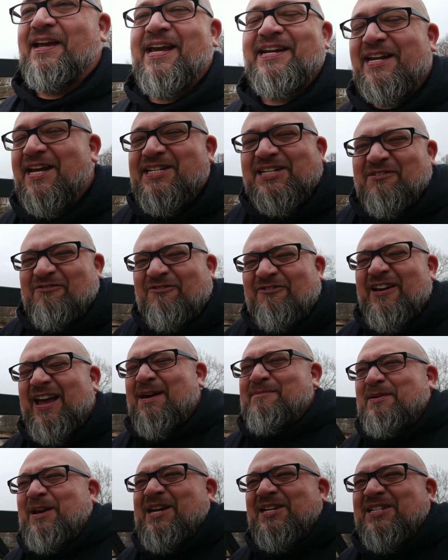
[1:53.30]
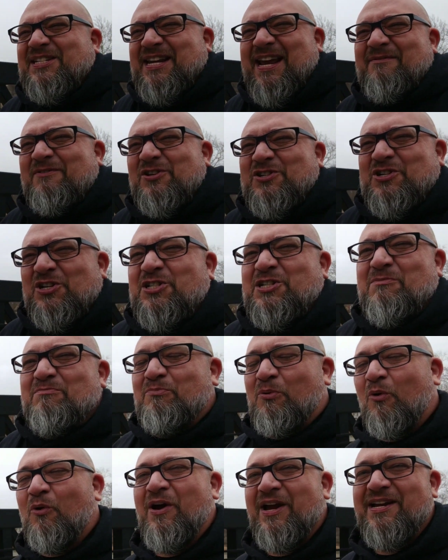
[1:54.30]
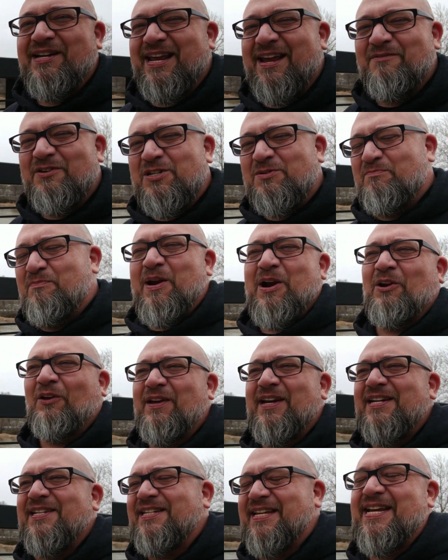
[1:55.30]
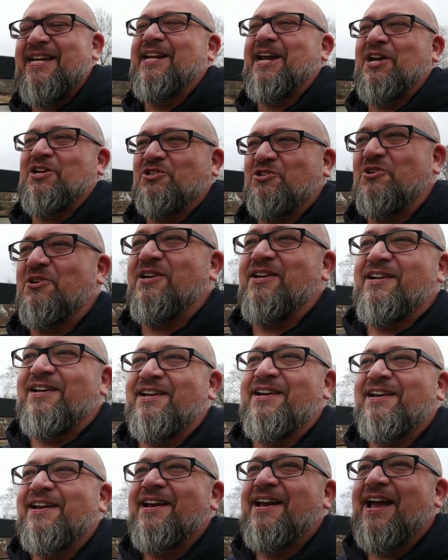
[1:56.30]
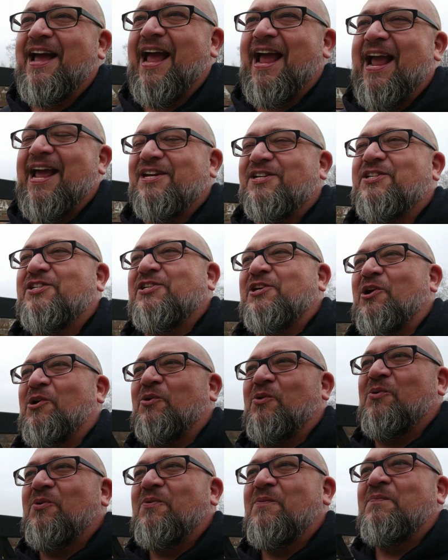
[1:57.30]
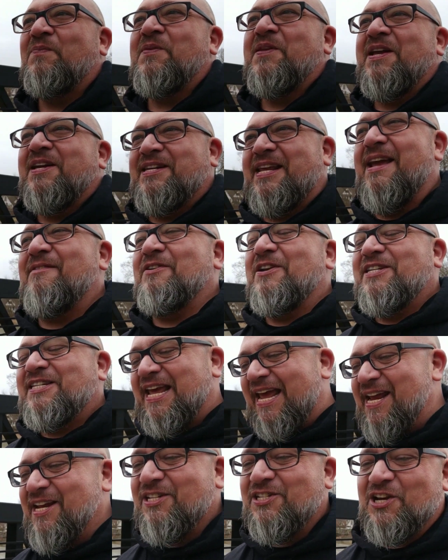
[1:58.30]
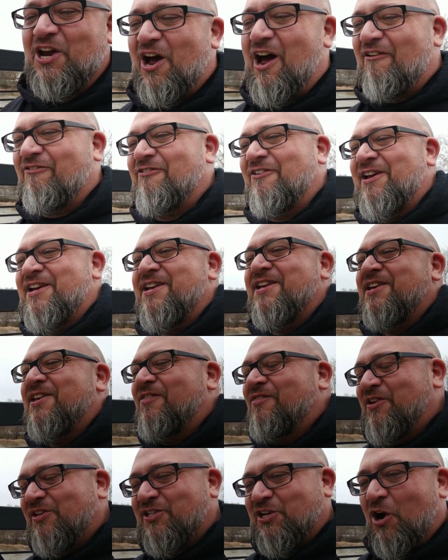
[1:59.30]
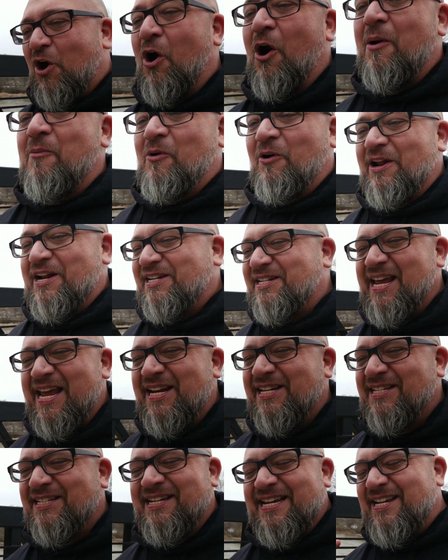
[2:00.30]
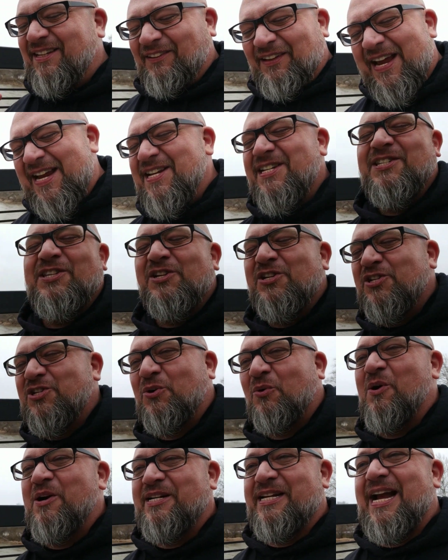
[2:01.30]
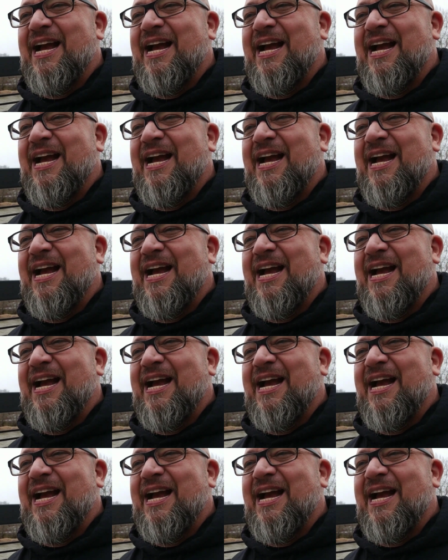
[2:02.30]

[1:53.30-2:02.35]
it doesn't fit because David's just a boy. David's barely a teenager. And so David takes off this armor and he lays this sword